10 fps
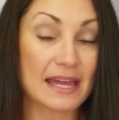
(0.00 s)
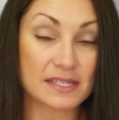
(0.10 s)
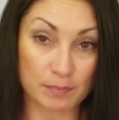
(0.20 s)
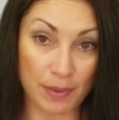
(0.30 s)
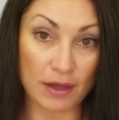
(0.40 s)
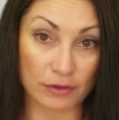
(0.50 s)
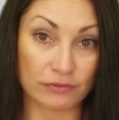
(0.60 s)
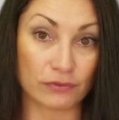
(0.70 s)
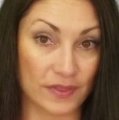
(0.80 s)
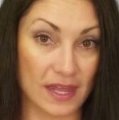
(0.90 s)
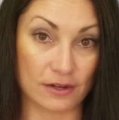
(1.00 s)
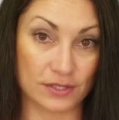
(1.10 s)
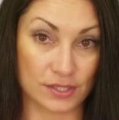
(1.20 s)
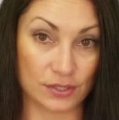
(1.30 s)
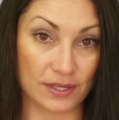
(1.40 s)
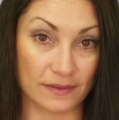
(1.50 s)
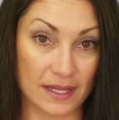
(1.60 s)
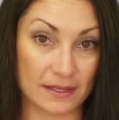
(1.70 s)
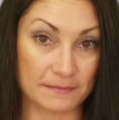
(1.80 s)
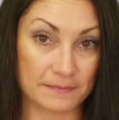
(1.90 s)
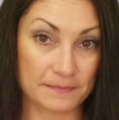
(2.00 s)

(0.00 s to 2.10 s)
and above for the air to circulate.